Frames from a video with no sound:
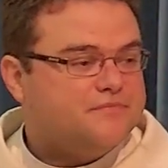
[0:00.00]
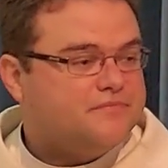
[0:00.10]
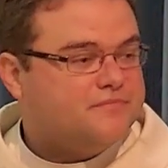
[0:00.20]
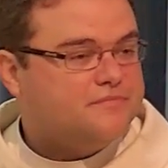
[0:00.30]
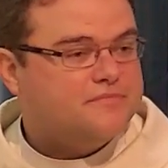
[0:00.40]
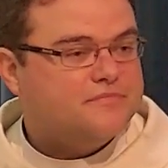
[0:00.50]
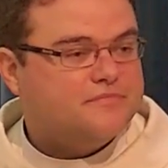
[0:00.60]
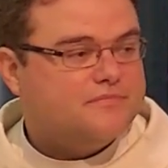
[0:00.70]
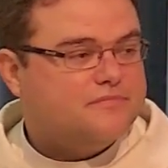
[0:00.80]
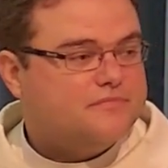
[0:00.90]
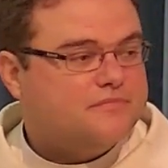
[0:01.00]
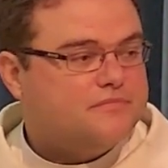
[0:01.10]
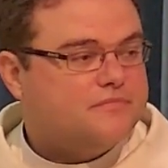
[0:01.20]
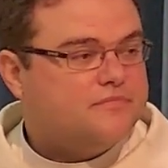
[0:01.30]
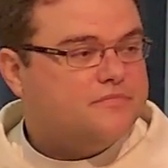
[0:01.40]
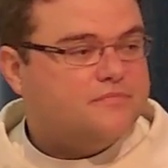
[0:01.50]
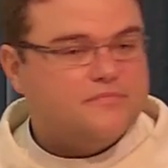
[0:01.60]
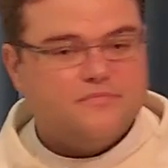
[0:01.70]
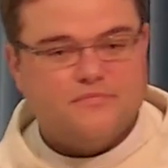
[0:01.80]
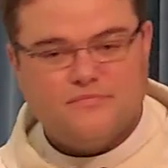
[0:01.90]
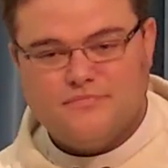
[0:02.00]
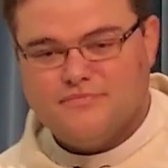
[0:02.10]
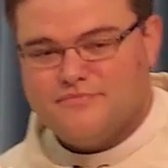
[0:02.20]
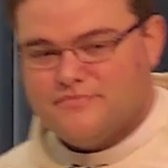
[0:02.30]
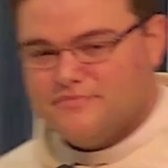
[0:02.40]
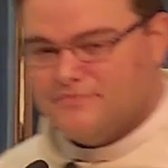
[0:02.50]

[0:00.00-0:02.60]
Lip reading: [no speech]